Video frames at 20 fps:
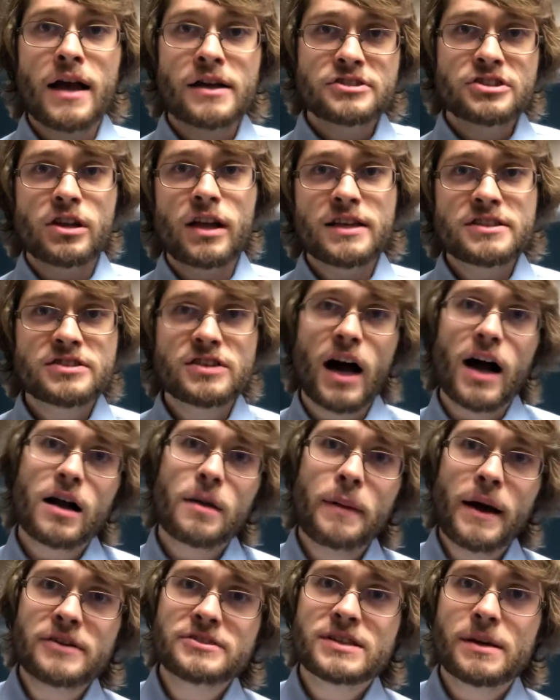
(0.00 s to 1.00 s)
So let's talk
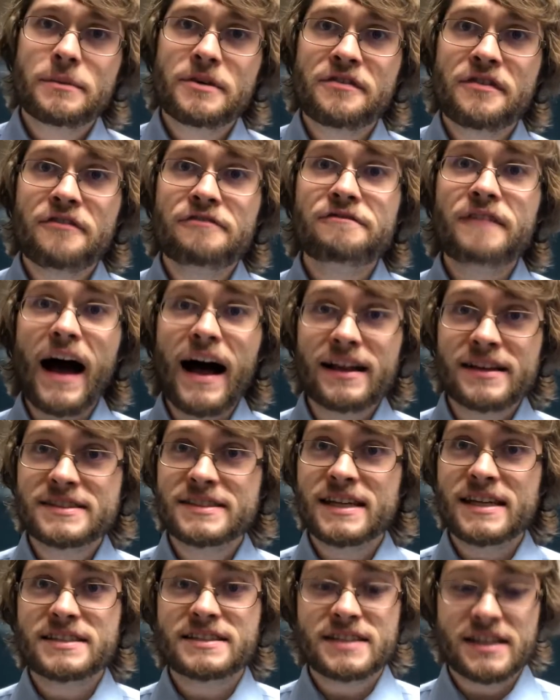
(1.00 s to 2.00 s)
about some of the
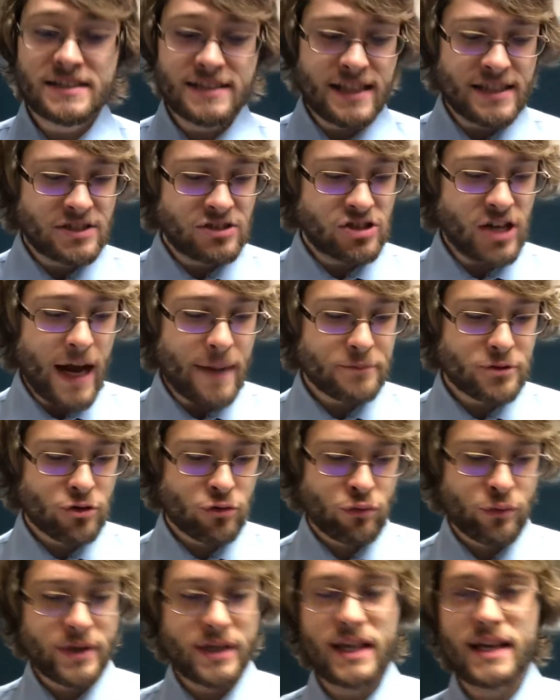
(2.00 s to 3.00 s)
fallacies that this chapter
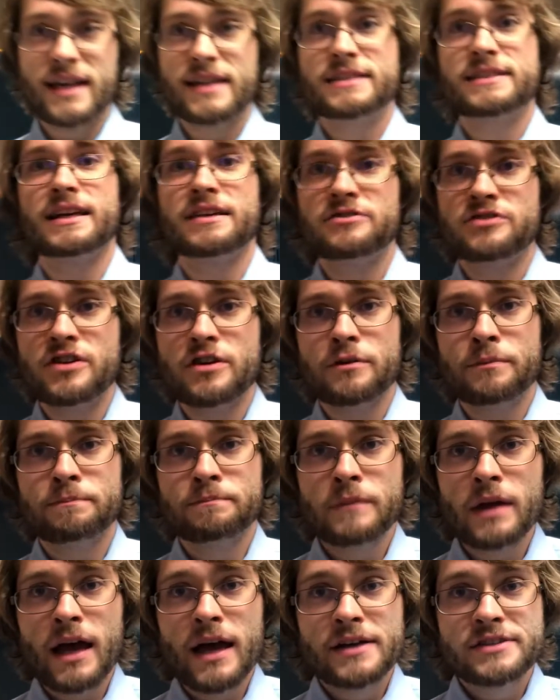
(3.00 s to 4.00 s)
really gets into.
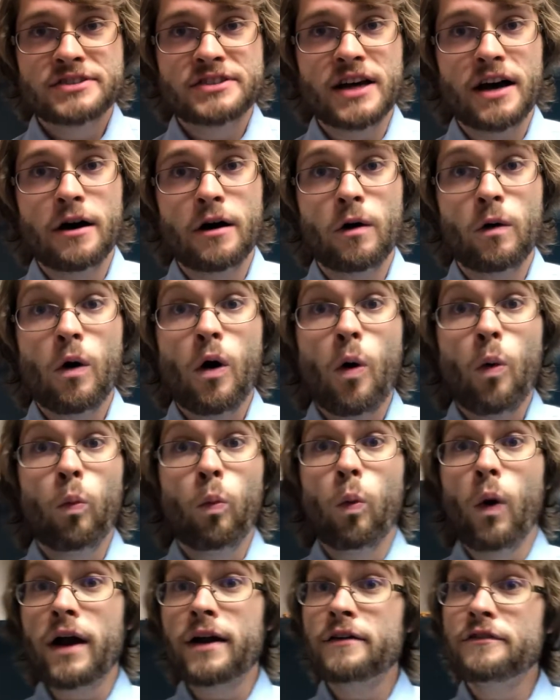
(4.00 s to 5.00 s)
So
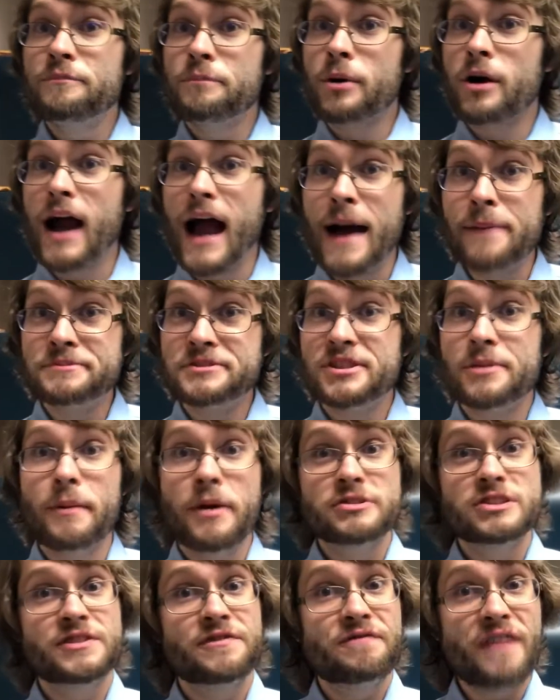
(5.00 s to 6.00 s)
one of perhaps the
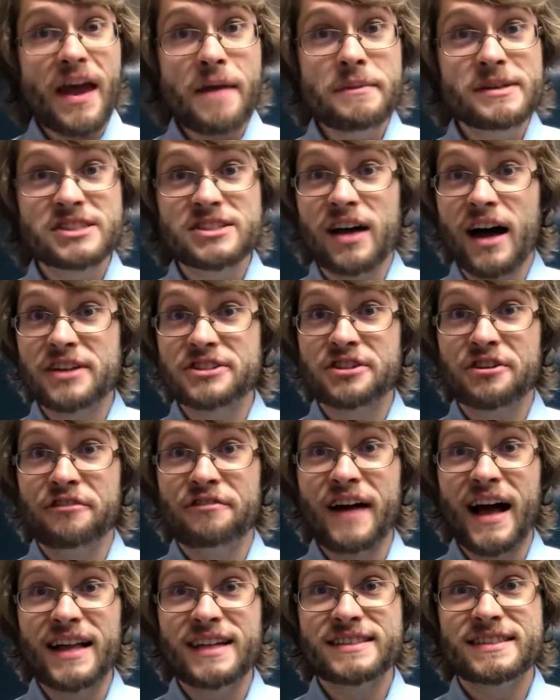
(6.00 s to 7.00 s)
most famous logical
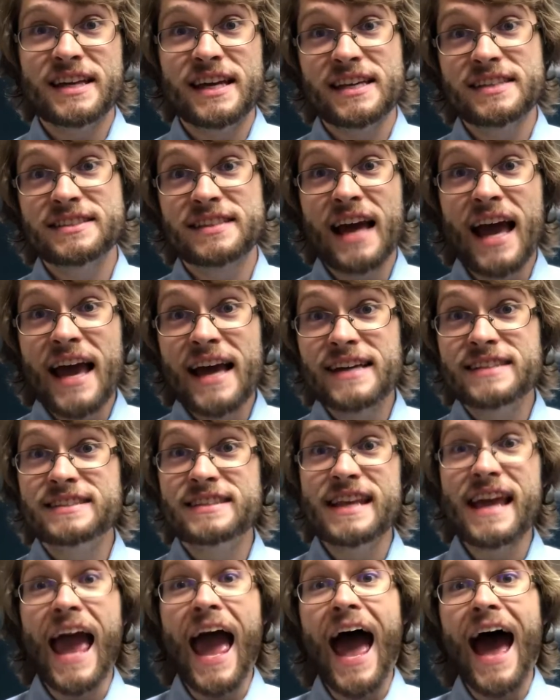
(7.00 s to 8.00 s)
fallacies is
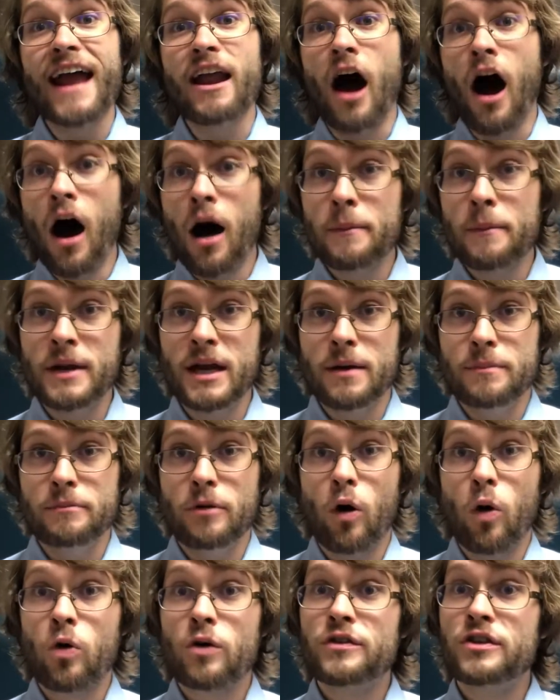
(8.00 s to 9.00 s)
the ad hominem,
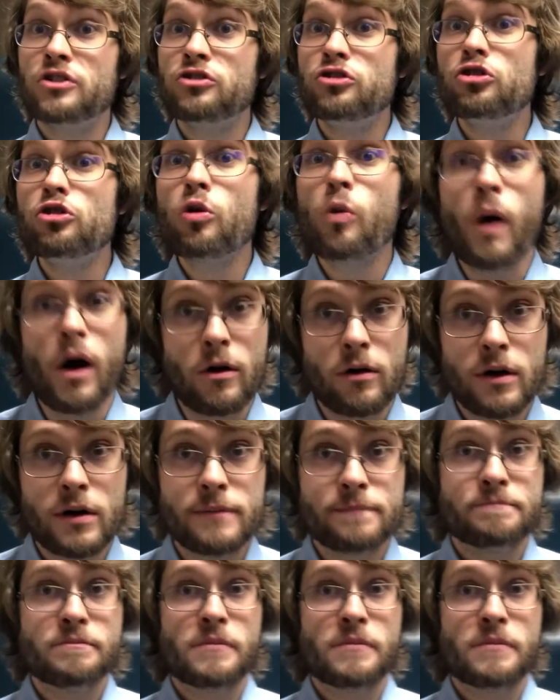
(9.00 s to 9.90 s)
or the tu quoque.